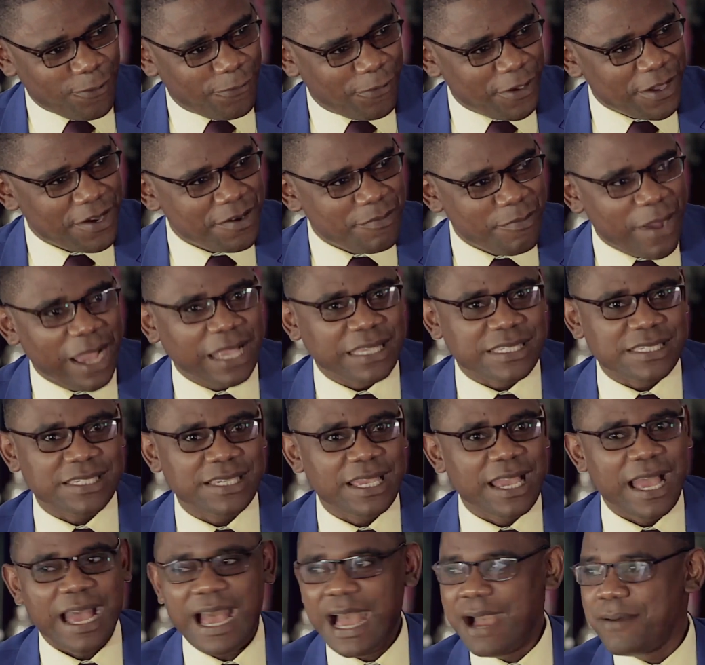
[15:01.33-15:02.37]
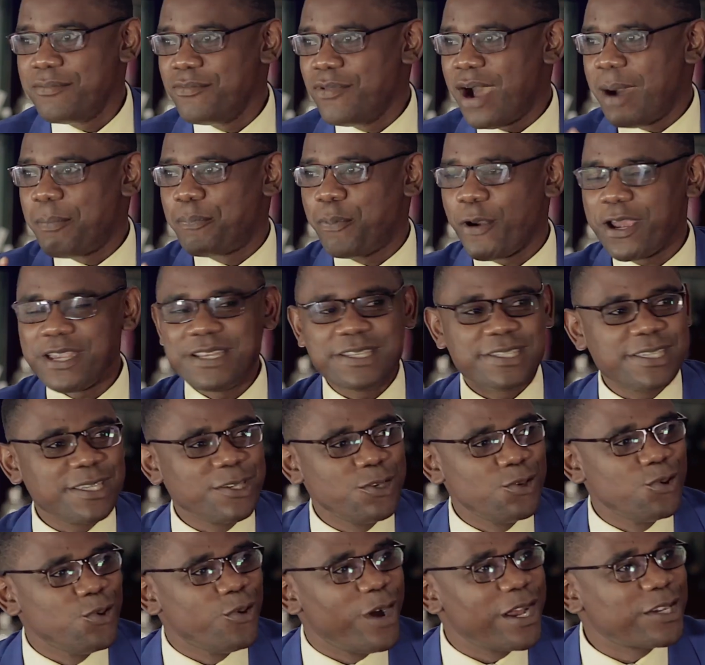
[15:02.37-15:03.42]
very much. I'm appointing
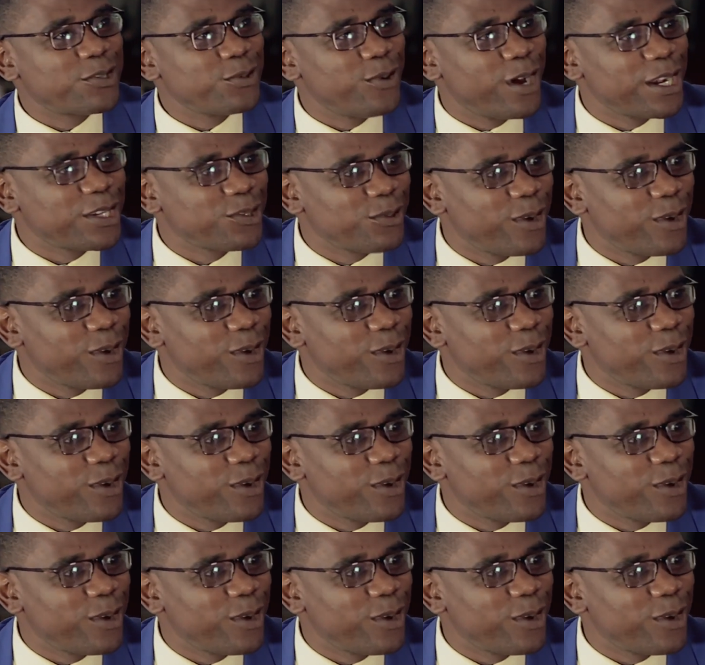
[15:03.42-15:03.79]
you, what? That